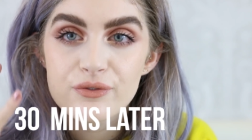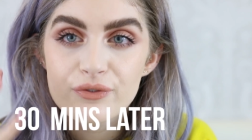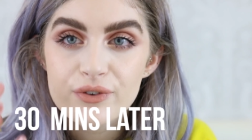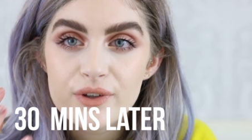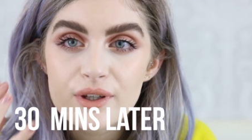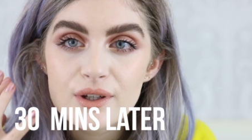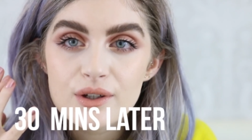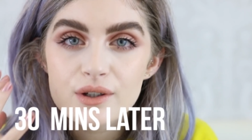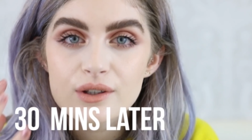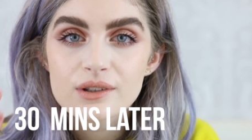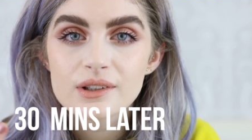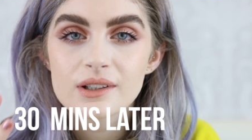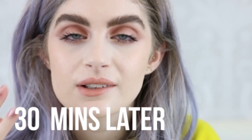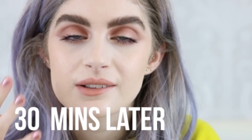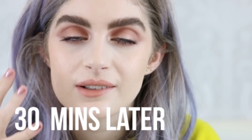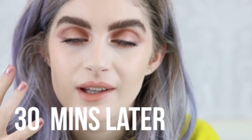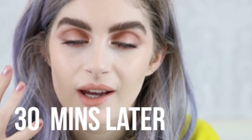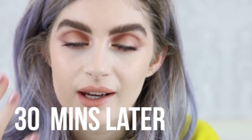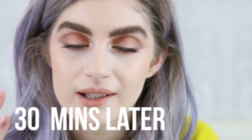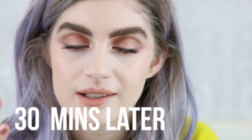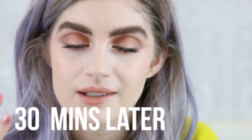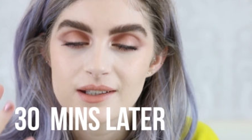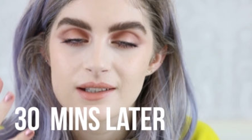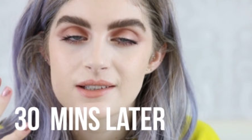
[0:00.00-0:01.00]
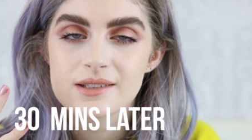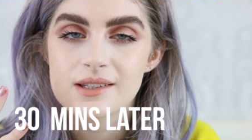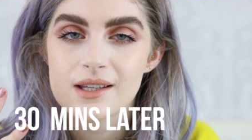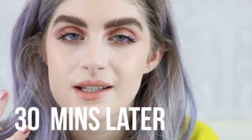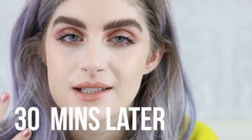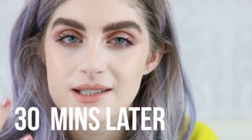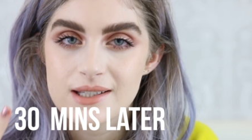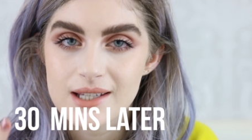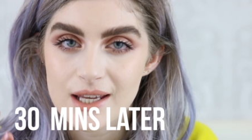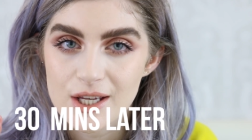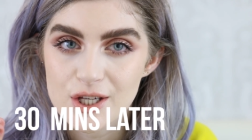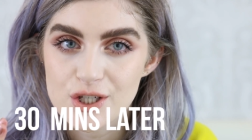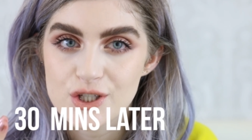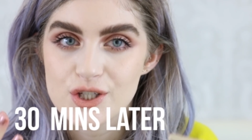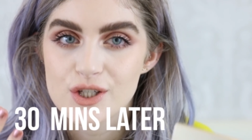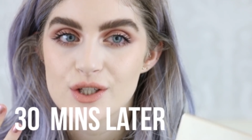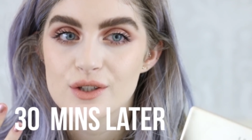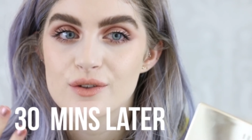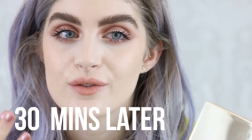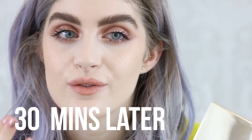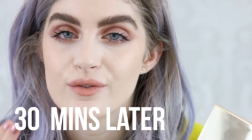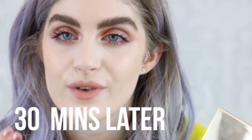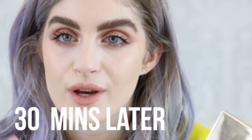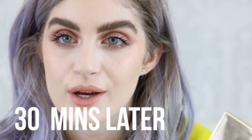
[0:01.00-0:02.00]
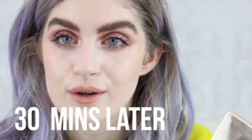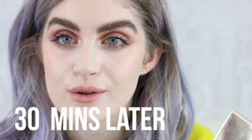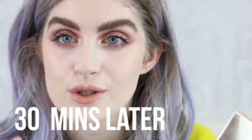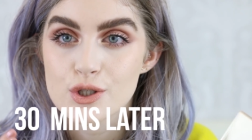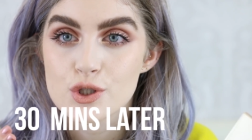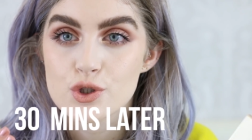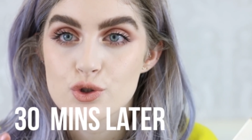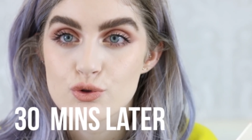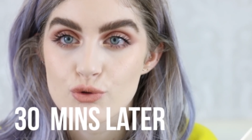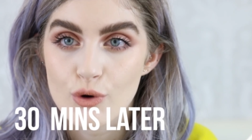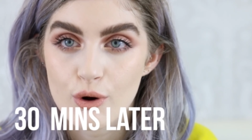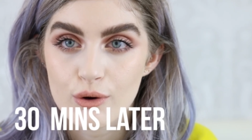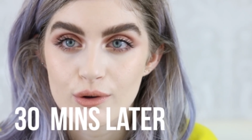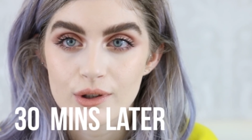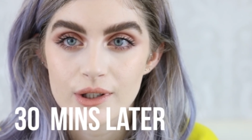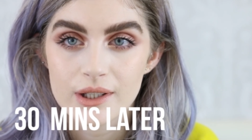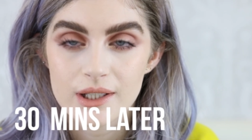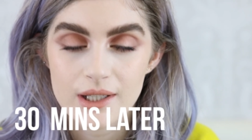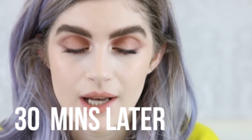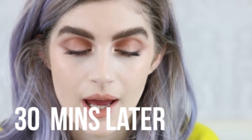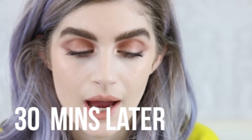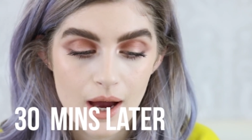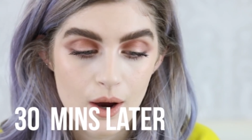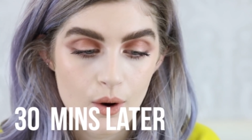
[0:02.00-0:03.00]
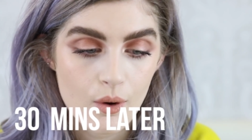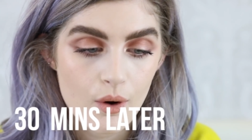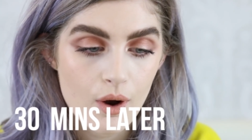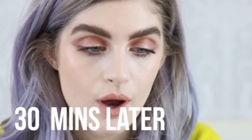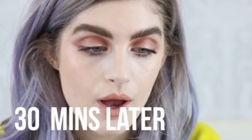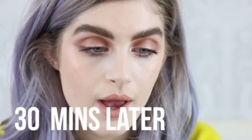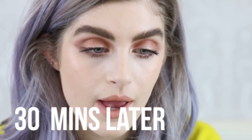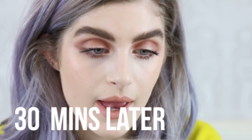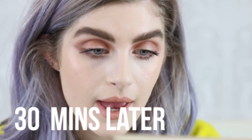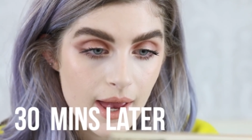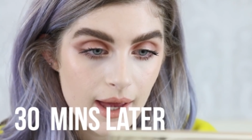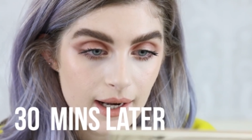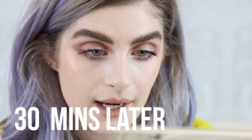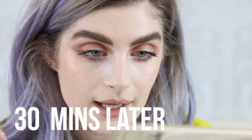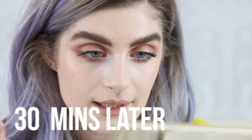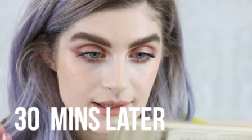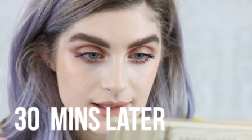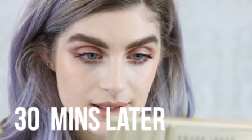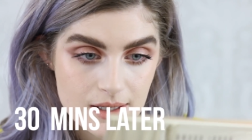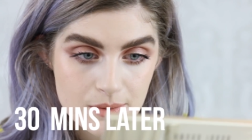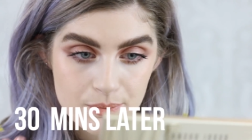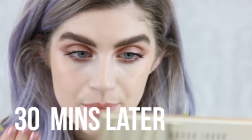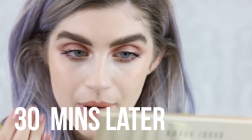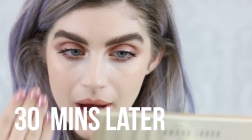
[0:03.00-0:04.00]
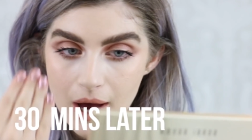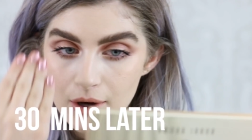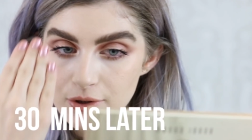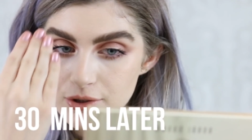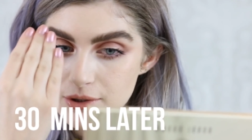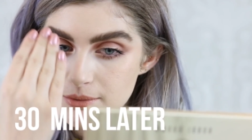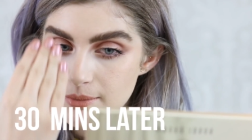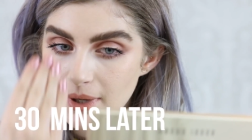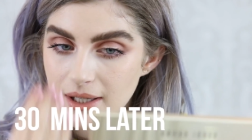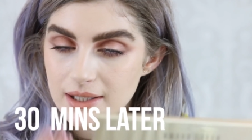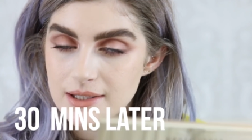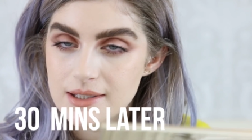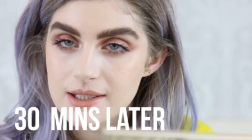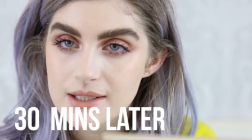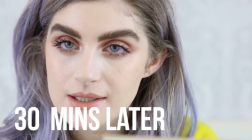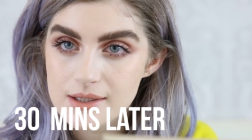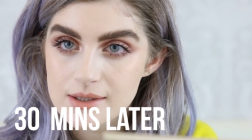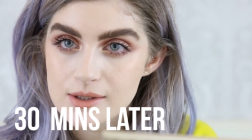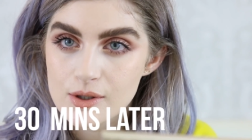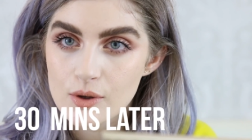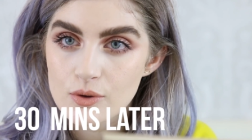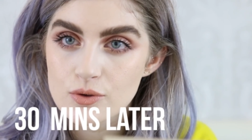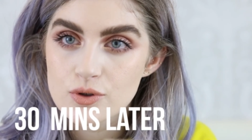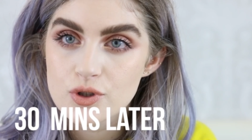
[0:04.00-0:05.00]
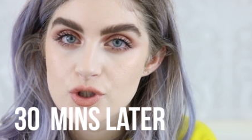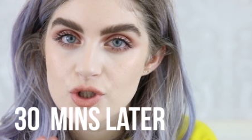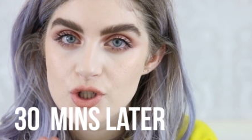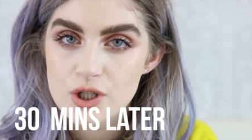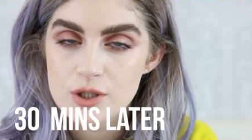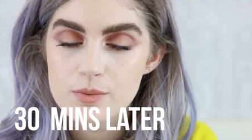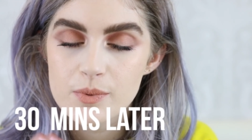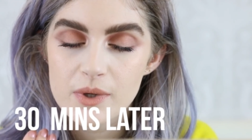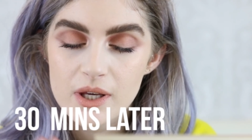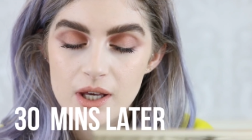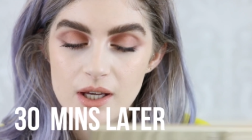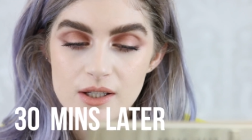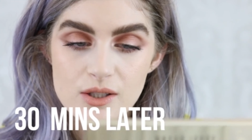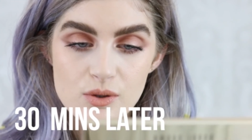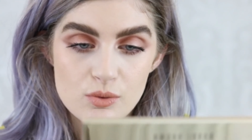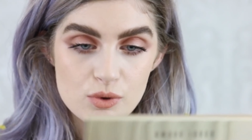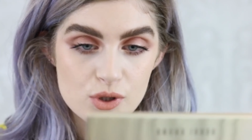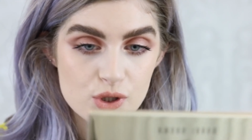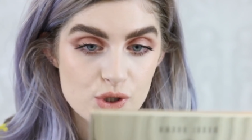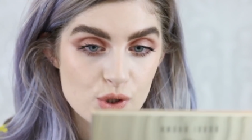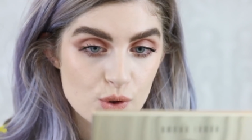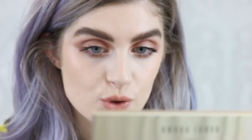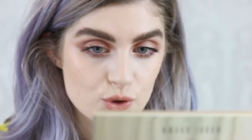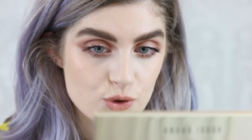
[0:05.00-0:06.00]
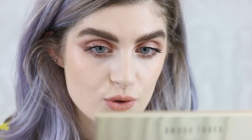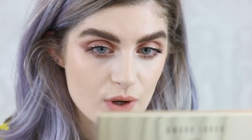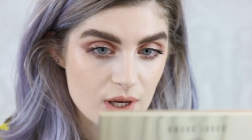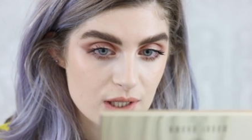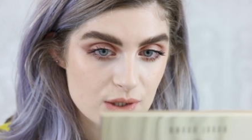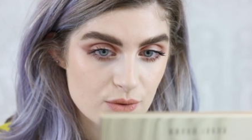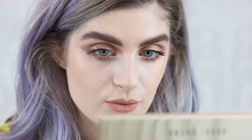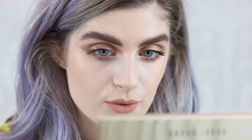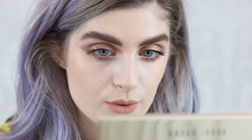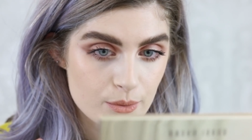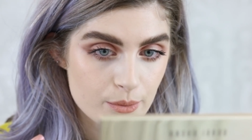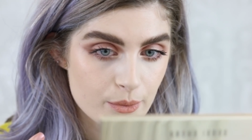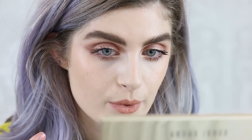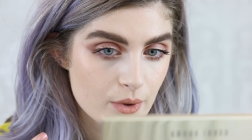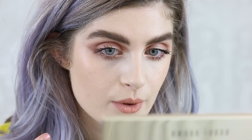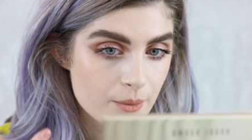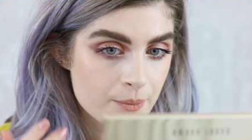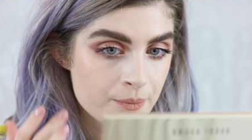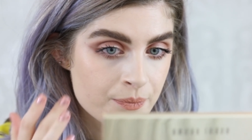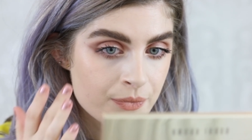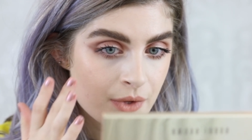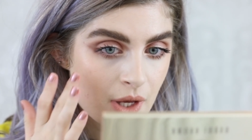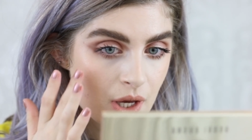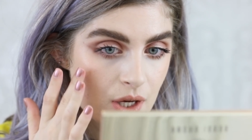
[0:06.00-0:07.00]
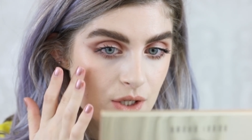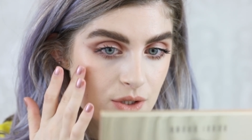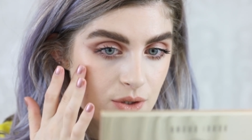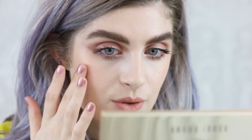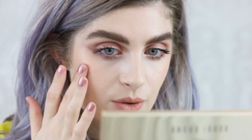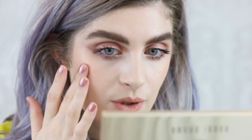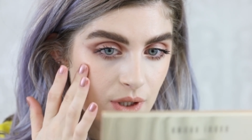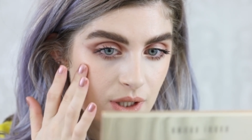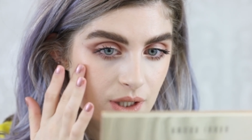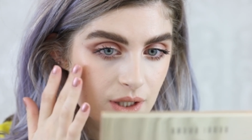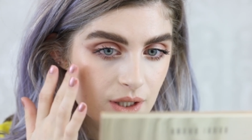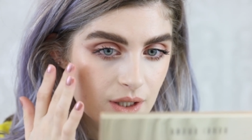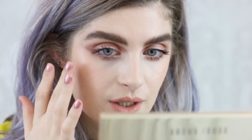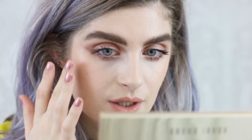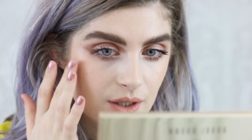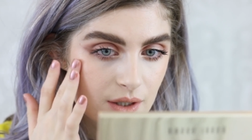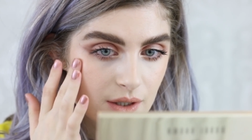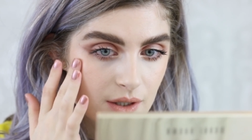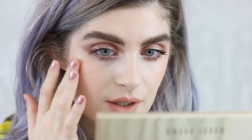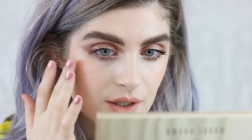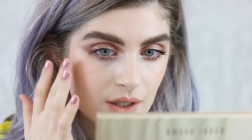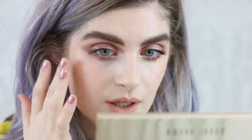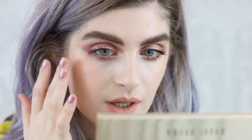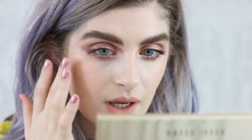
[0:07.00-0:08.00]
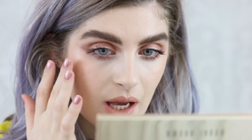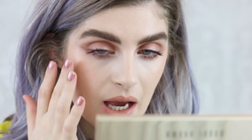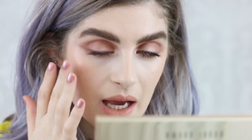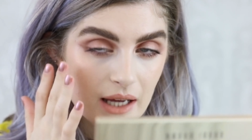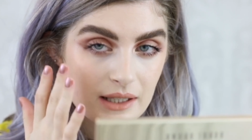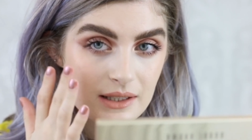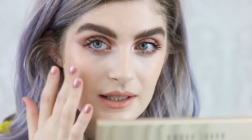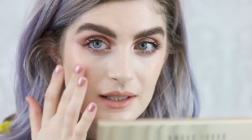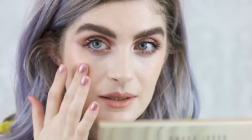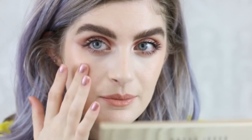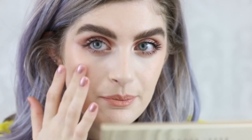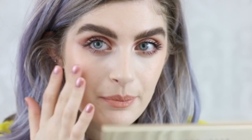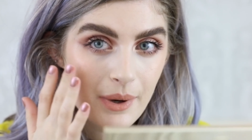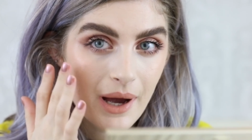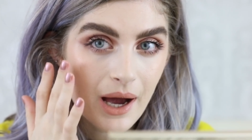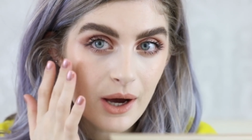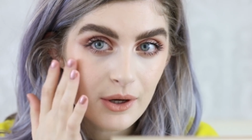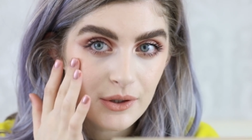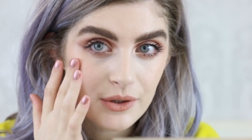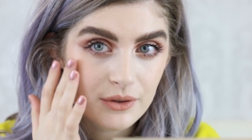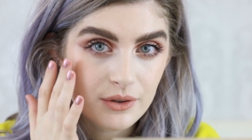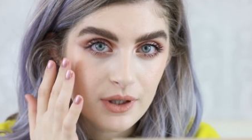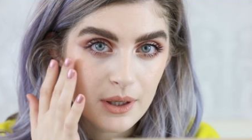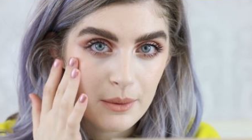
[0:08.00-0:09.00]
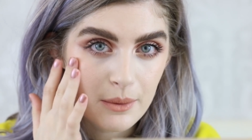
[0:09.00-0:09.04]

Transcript: feel the tightening sensation very strongly now. And I did powder my T-zone just because it was so transferable. So here, I didn't powder